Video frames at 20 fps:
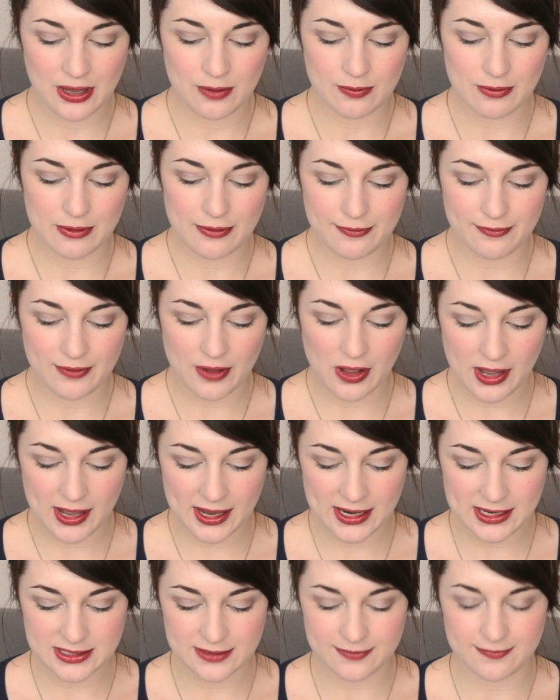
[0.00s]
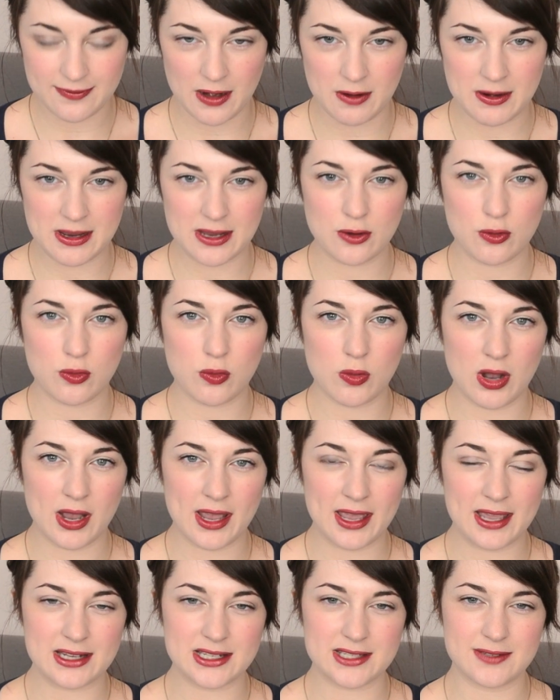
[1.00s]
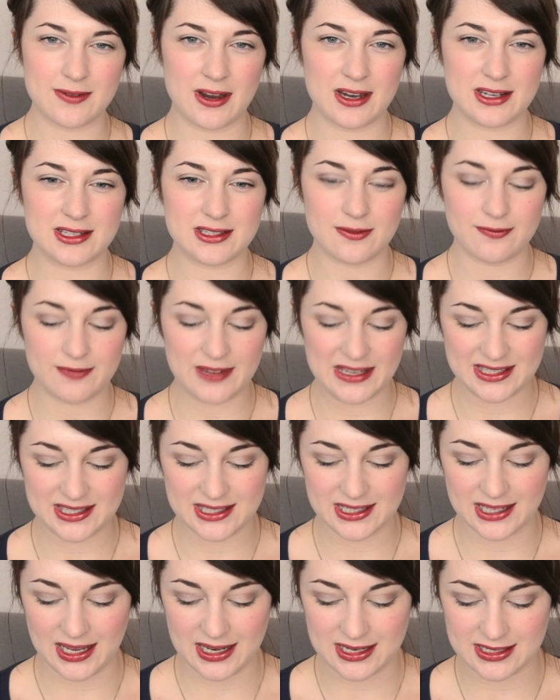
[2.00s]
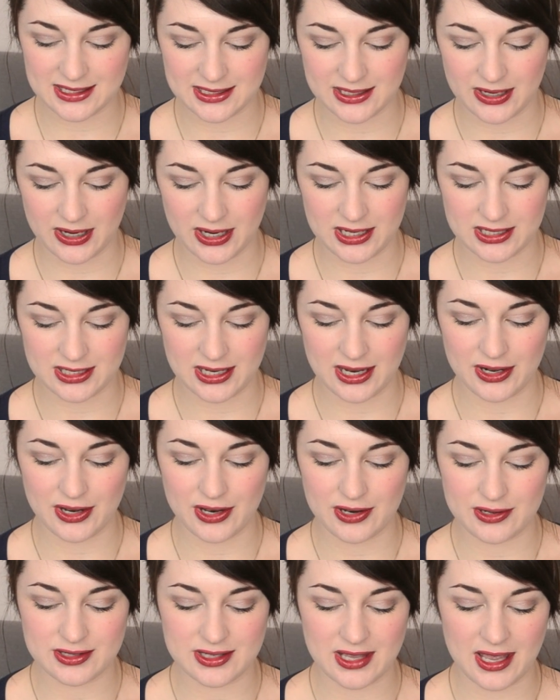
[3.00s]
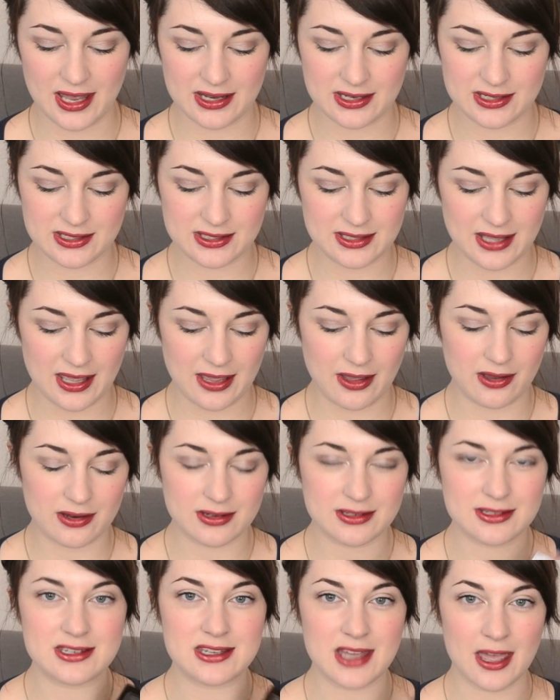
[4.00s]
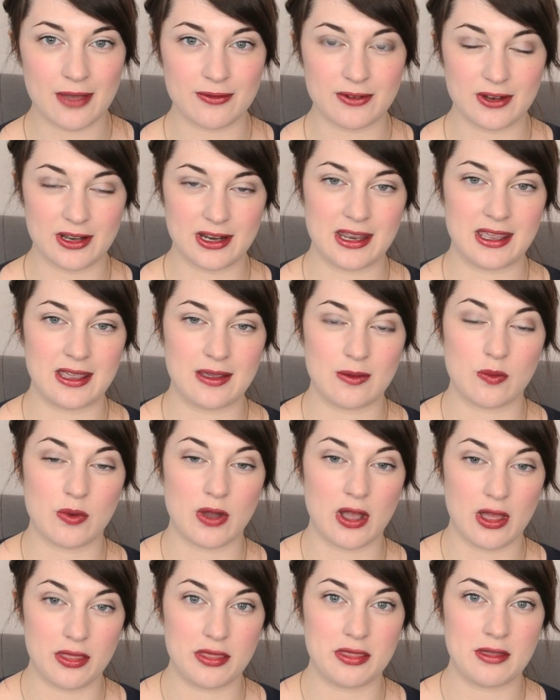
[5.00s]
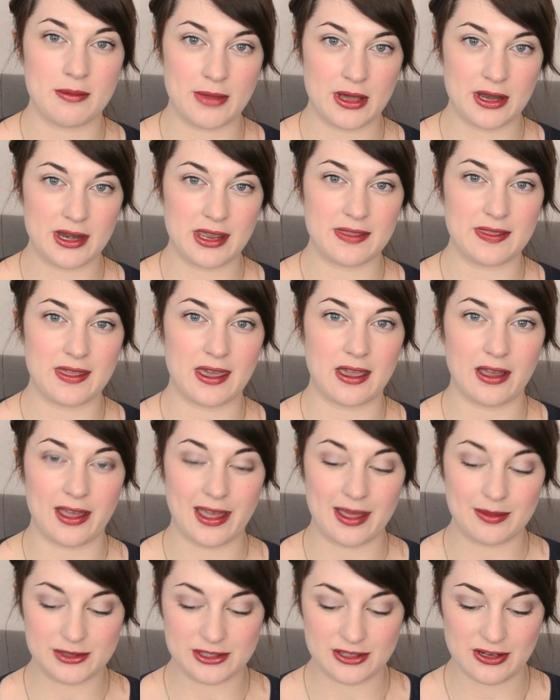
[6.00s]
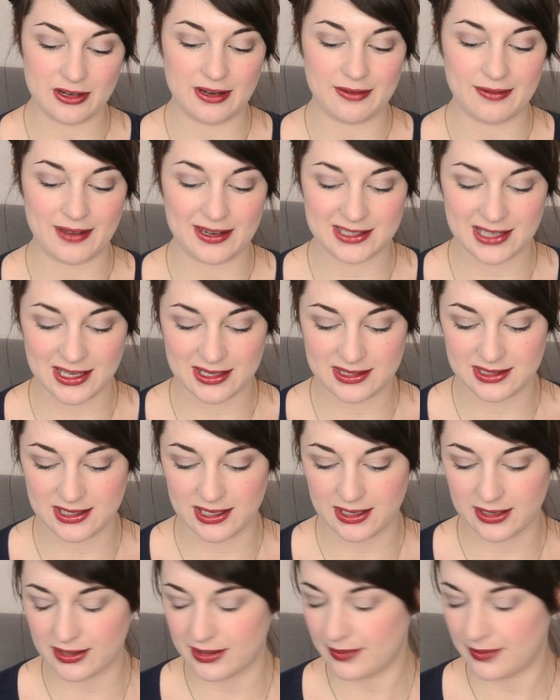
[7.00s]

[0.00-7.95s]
refined, very quiet, very sophisticated eyeshadows, and they are definitely worth the money. They are absolutely fantastic.